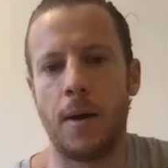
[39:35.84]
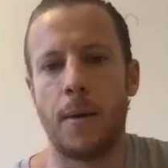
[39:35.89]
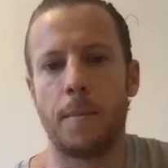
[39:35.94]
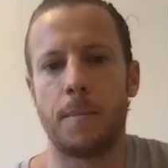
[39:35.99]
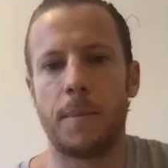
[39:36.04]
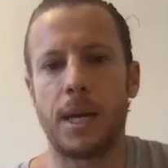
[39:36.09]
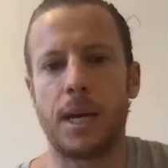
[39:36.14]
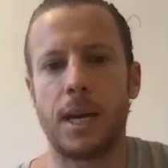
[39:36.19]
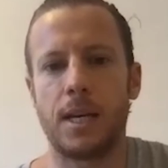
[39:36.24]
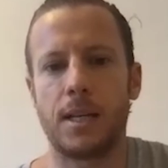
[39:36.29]

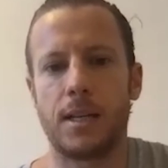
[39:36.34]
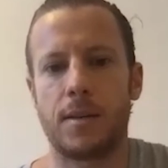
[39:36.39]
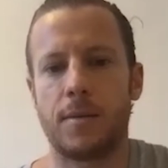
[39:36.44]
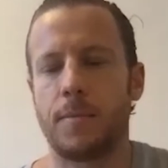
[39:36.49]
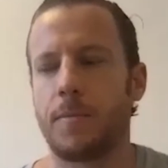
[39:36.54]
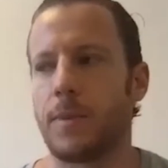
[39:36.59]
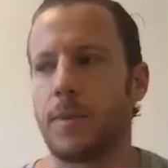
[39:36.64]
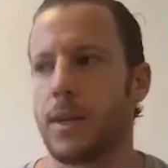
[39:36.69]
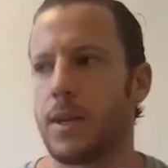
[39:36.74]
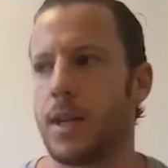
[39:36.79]
because
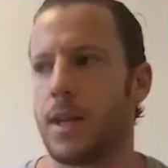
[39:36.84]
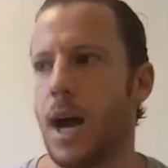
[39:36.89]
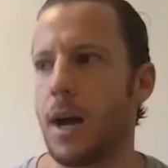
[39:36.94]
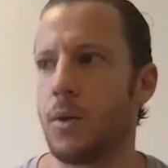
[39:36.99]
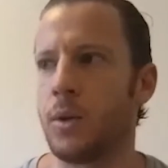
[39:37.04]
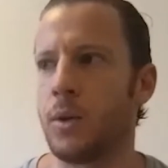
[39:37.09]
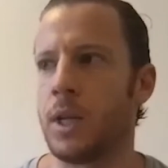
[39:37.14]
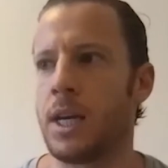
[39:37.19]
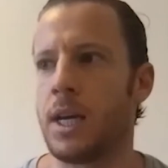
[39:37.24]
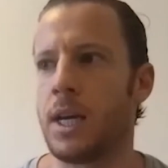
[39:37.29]
not
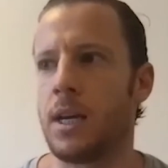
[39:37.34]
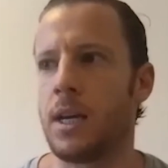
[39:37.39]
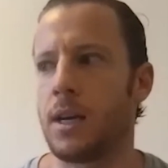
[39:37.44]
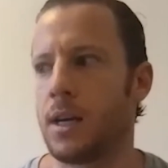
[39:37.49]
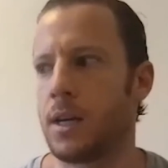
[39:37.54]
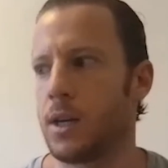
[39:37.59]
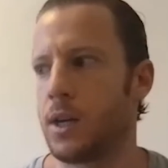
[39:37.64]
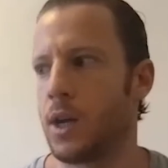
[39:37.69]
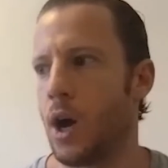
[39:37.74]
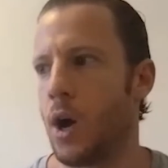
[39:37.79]
only,
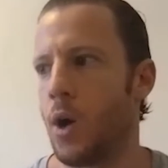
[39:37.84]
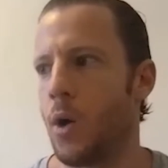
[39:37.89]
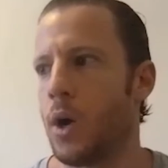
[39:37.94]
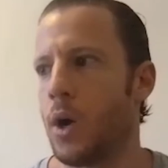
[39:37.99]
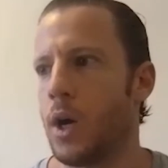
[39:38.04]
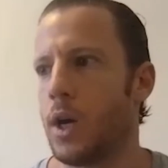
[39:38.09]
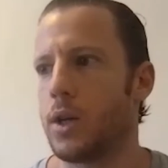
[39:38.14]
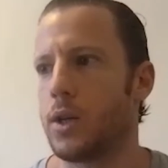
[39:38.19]
you know,